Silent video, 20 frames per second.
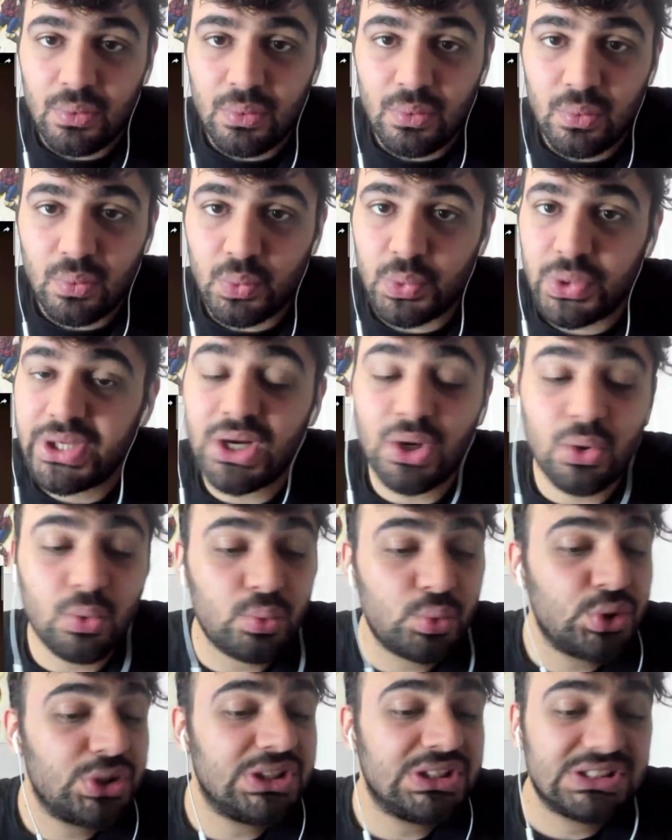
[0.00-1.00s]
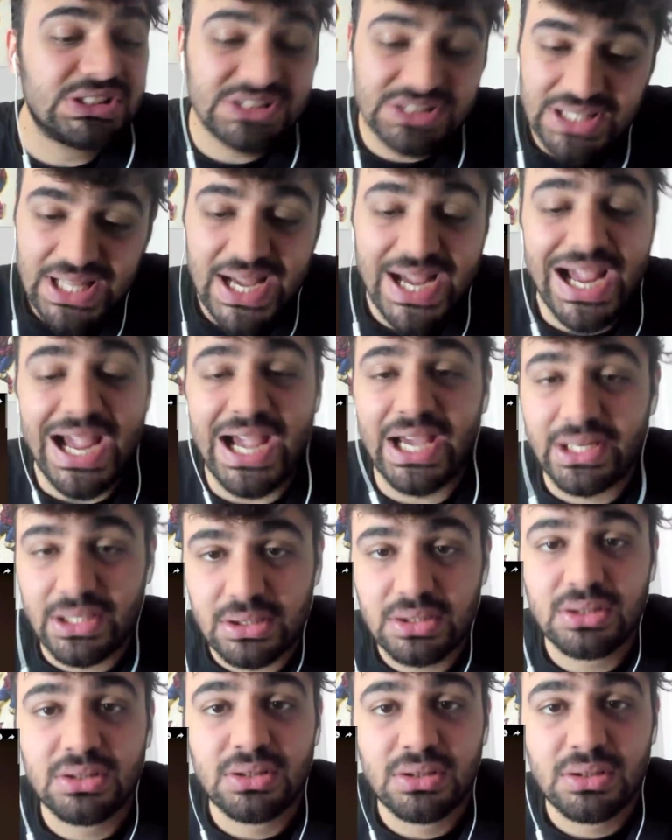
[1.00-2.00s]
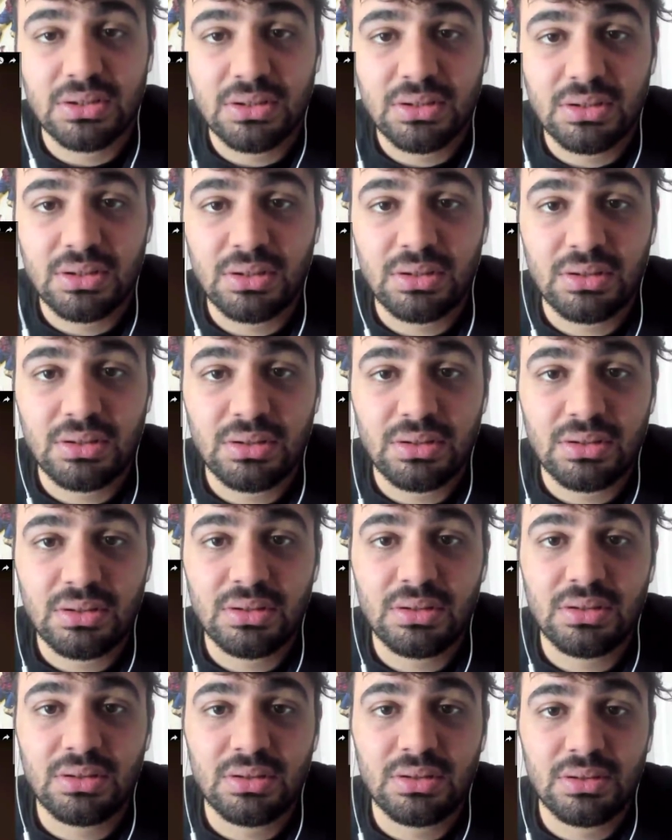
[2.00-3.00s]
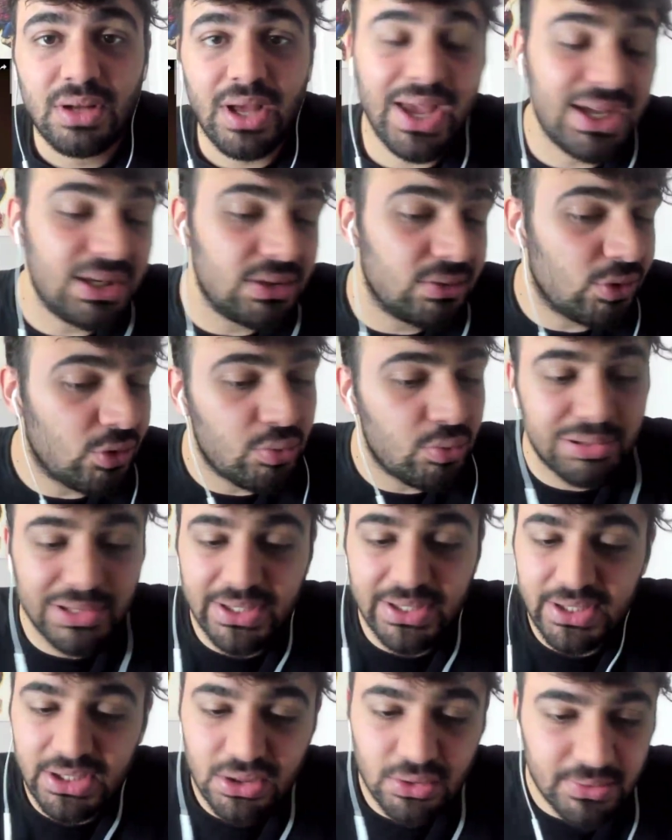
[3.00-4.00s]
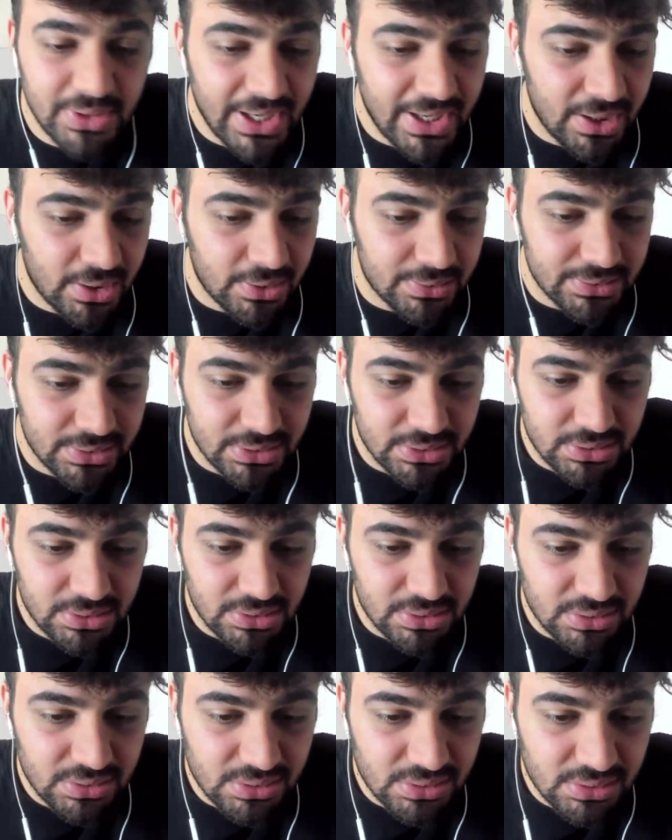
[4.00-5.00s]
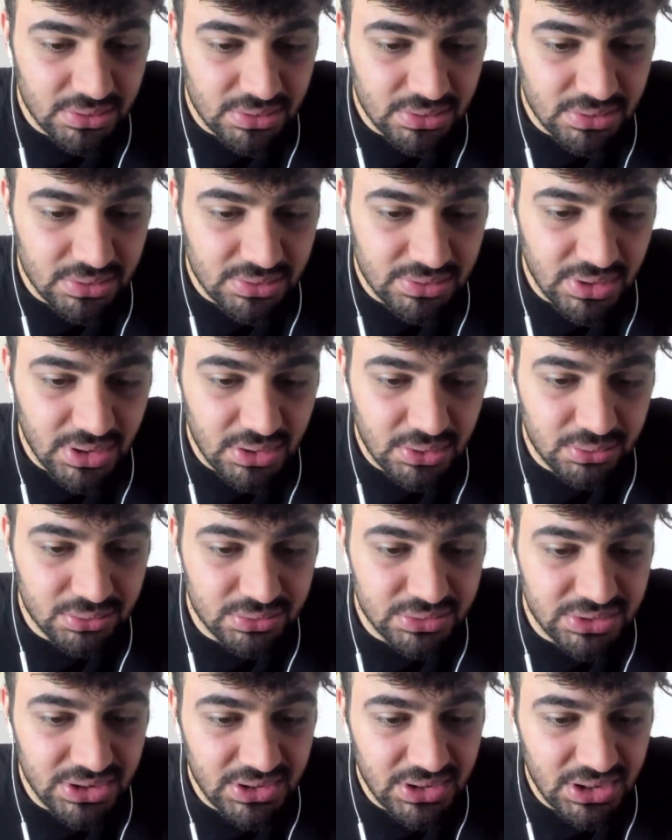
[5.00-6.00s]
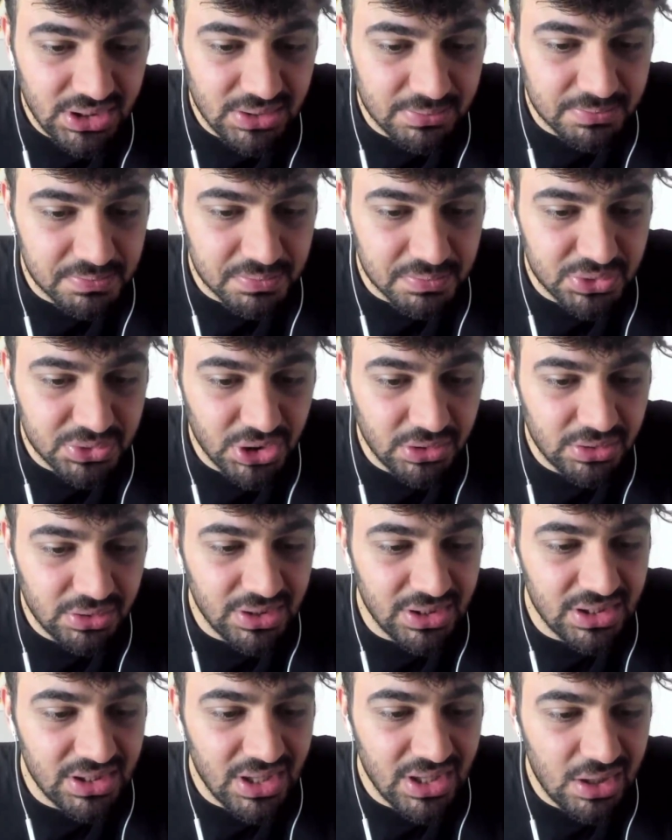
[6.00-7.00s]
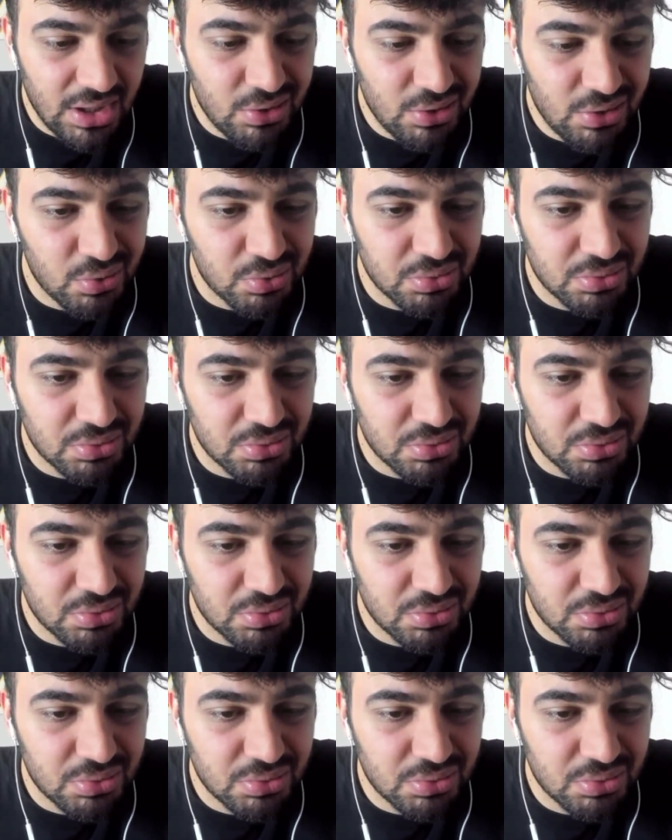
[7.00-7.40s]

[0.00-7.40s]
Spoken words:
we gonna really slide. Ain't no playing around. Hold up, Durky, yo.